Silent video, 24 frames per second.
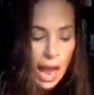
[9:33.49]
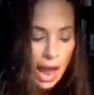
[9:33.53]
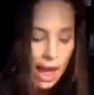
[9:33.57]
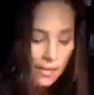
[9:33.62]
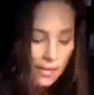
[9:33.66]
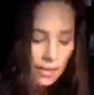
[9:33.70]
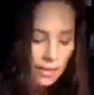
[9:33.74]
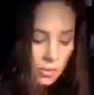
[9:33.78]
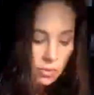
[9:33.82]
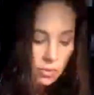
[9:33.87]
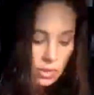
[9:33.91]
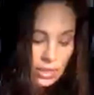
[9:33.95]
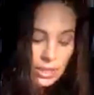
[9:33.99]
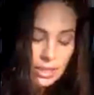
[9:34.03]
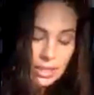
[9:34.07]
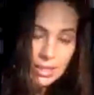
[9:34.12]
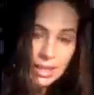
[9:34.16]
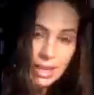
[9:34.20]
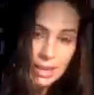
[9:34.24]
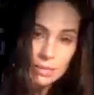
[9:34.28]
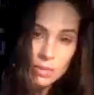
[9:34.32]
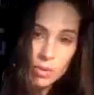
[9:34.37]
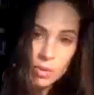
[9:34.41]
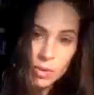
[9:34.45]
And the reason
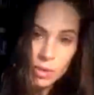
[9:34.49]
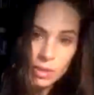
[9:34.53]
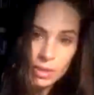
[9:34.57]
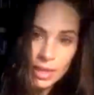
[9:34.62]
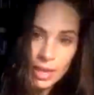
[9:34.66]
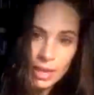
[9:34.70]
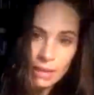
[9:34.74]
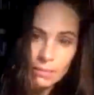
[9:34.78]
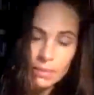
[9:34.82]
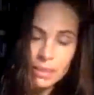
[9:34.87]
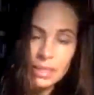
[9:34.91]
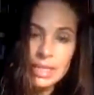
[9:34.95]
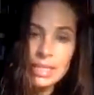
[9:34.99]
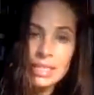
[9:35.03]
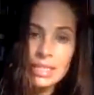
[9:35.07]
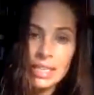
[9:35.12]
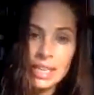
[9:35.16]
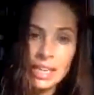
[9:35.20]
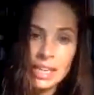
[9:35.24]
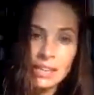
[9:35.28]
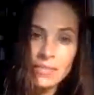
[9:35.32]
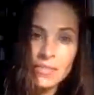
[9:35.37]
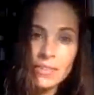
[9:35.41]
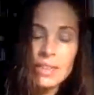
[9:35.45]
I'm doing that, because
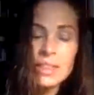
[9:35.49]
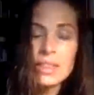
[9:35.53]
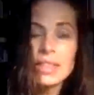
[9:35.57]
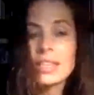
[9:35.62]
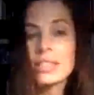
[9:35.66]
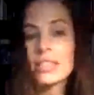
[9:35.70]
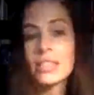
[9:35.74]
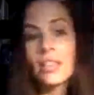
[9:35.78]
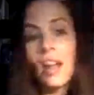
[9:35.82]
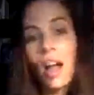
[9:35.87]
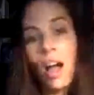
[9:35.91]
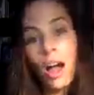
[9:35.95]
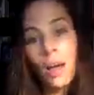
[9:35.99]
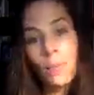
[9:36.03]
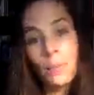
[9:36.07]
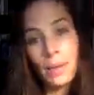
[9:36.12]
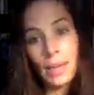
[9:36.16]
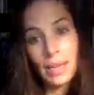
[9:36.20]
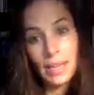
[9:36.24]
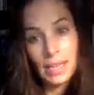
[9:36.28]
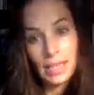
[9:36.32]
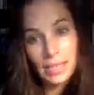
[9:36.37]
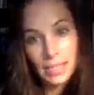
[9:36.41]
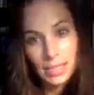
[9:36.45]
even this
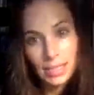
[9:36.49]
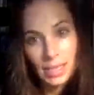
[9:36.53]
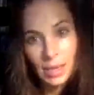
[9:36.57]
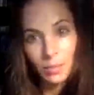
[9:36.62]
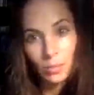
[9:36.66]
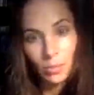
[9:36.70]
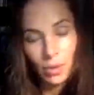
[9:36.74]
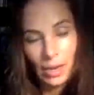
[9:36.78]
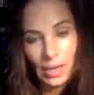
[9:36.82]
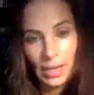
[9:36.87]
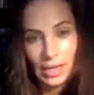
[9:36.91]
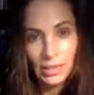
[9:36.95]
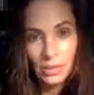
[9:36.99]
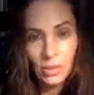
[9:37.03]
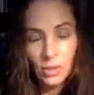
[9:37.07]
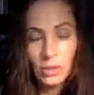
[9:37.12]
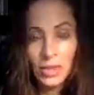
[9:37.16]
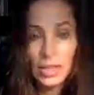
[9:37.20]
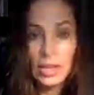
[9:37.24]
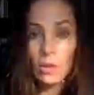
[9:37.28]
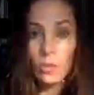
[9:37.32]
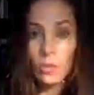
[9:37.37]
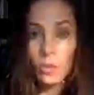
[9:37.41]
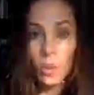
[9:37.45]
topic, in some ways, like